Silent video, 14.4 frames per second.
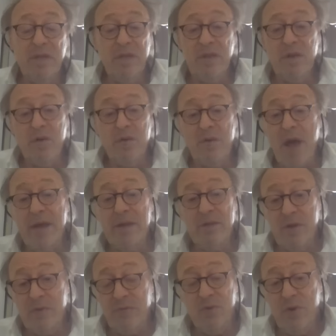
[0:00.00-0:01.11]
you know, I don't
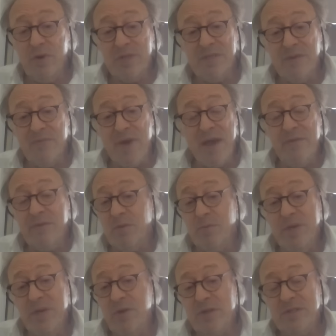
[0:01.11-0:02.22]
know if you're going to survive it or
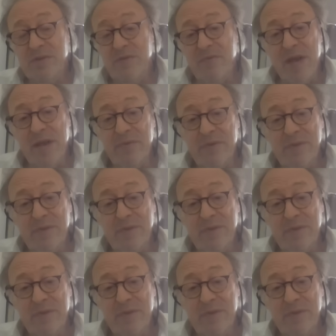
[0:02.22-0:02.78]
me going to survive